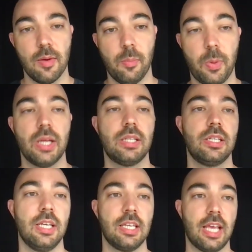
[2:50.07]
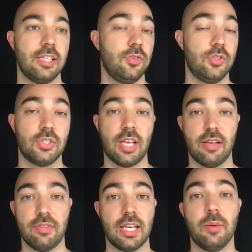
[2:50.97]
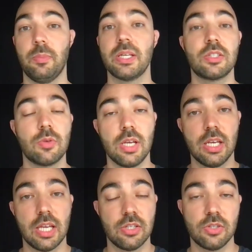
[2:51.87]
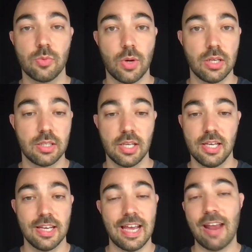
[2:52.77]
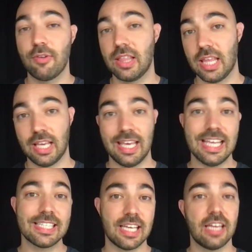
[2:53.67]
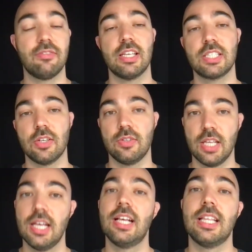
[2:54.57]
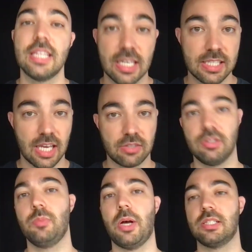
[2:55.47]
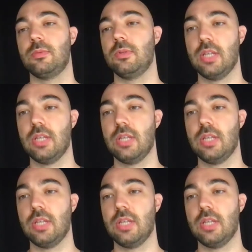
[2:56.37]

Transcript: But in case you just have like a big screen and you just want everything inside VS Code, that is actually possible.